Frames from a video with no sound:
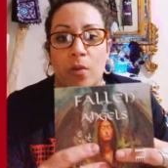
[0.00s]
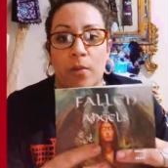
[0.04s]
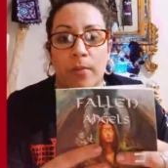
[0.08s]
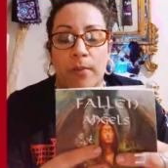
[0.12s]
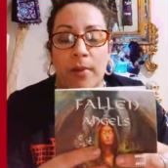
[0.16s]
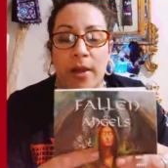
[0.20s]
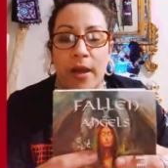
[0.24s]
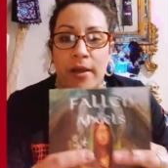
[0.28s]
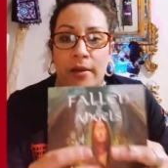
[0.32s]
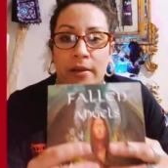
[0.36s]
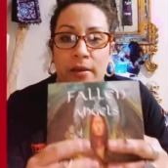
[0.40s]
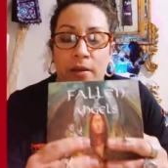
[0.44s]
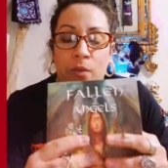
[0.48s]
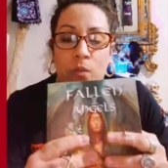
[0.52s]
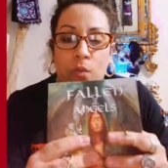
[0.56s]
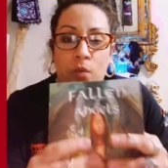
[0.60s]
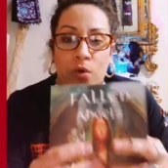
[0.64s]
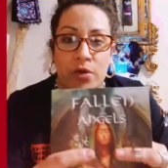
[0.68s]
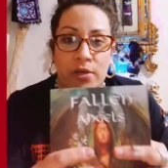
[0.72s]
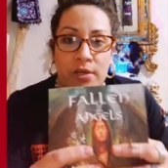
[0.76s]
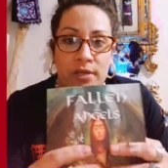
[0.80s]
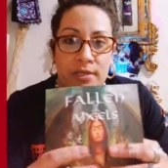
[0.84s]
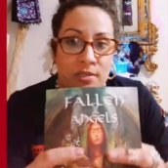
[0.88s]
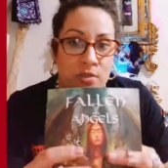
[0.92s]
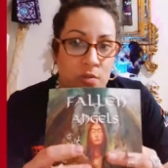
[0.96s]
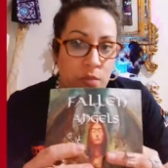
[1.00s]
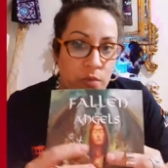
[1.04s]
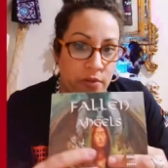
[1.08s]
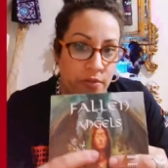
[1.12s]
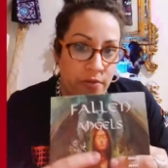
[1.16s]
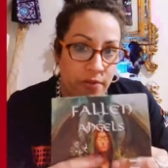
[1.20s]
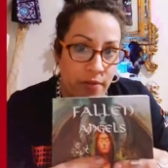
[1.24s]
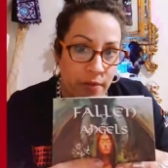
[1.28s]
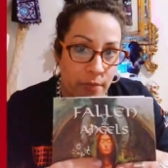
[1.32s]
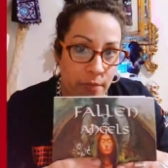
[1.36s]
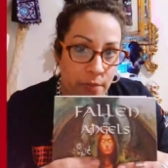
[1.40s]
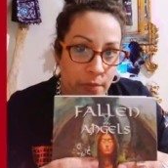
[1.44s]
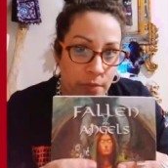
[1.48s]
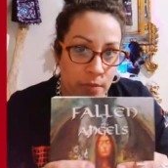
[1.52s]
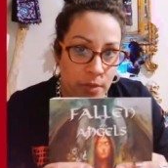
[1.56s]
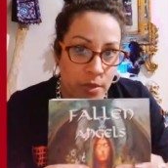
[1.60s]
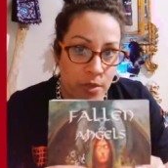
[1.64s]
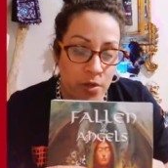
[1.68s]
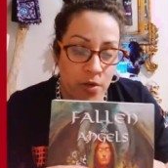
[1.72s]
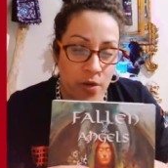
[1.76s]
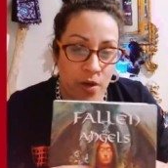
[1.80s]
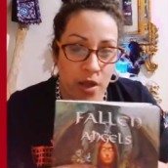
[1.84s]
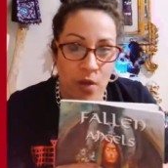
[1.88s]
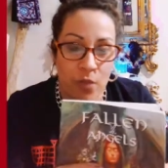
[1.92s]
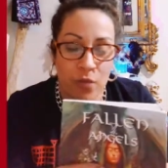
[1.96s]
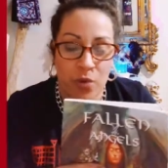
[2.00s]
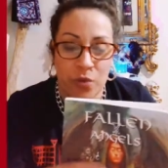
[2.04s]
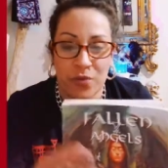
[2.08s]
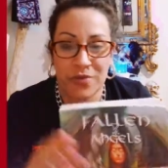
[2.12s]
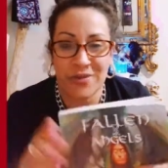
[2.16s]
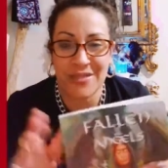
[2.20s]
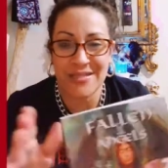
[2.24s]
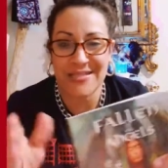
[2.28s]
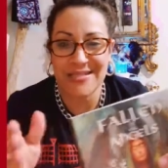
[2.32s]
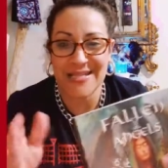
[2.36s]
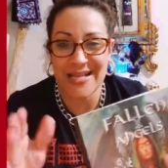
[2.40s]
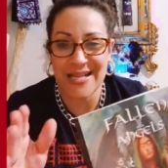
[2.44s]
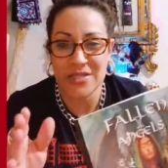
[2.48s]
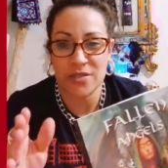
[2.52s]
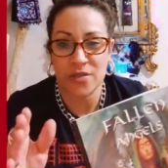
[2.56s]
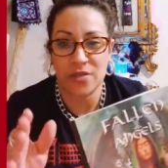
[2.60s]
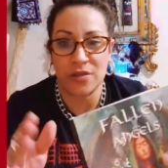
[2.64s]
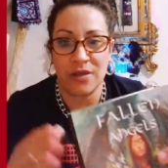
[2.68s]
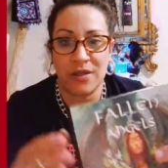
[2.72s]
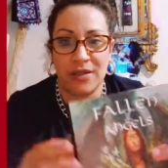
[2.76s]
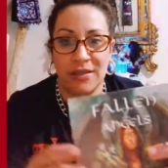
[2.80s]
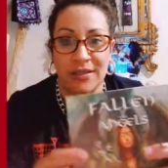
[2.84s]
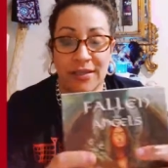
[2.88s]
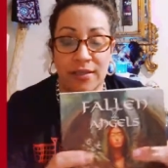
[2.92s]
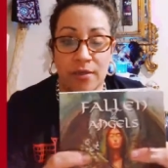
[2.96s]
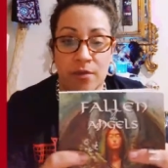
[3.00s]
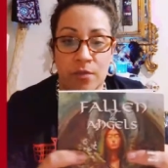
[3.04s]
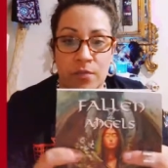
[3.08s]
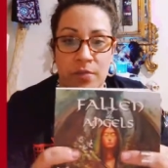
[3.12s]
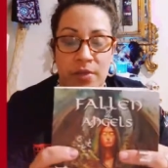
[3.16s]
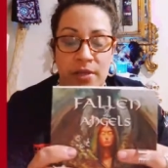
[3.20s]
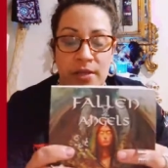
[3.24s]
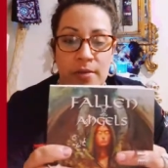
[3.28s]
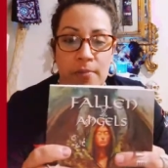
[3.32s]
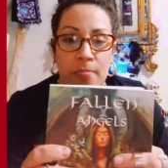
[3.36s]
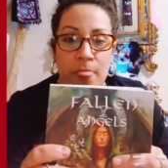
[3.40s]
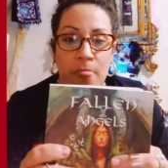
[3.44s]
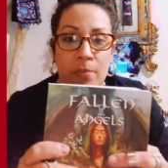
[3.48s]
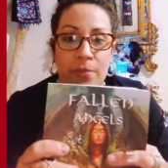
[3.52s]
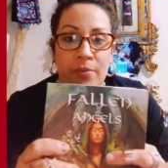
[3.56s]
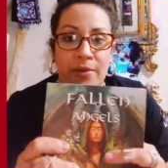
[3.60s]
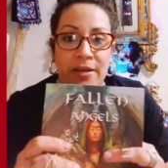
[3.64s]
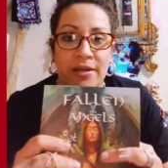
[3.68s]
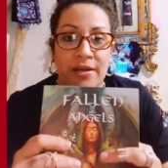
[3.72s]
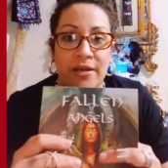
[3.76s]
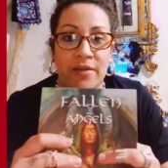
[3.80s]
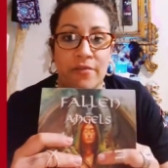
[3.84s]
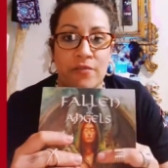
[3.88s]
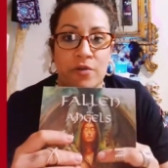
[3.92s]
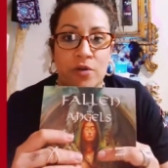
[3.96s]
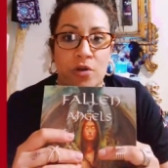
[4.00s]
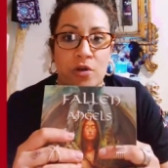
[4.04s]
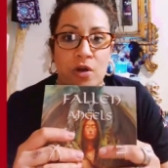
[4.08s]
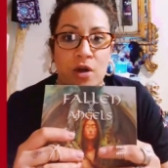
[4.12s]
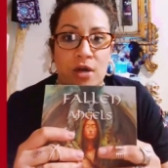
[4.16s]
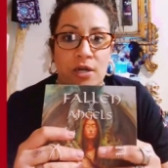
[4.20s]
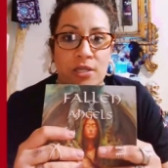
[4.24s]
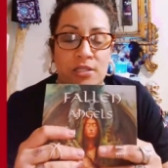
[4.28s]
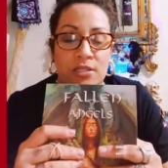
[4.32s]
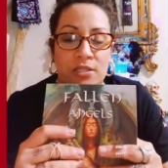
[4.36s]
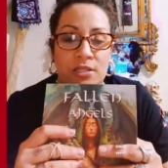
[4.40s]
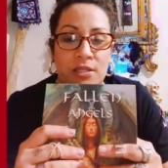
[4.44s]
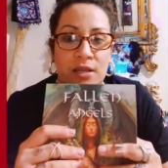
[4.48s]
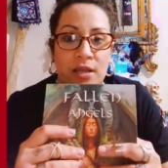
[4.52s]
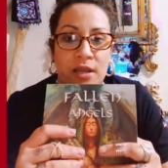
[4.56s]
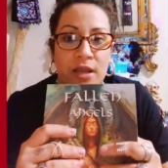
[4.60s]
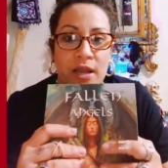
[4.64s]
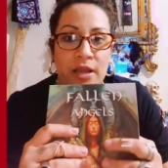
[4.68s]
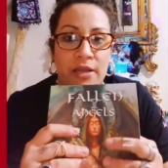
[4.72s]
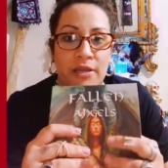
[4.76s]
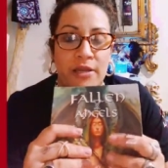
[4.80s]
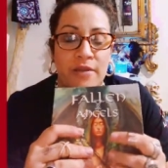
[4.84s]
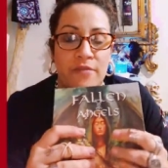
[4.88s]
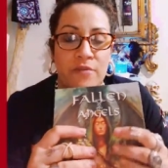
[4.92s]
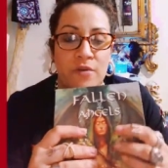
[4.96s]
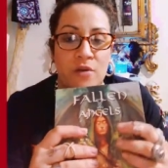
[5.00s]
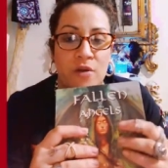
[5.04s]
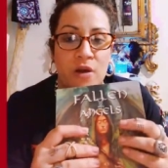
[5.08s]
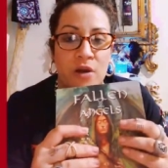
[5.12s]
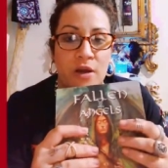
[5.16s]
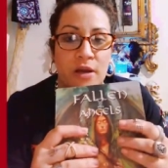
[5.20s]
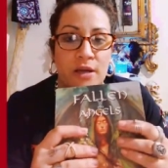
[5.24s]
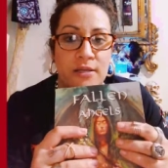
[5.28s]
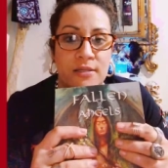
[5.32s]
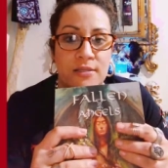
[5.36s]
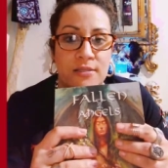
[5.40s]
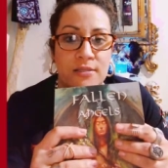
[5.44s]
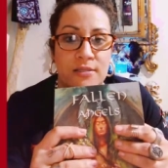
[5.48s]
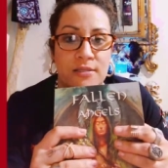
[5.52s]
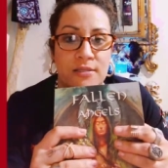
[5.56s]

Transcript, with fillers: kind of workings with them. You know, I worked with Azazel a little bit, but I never got I never got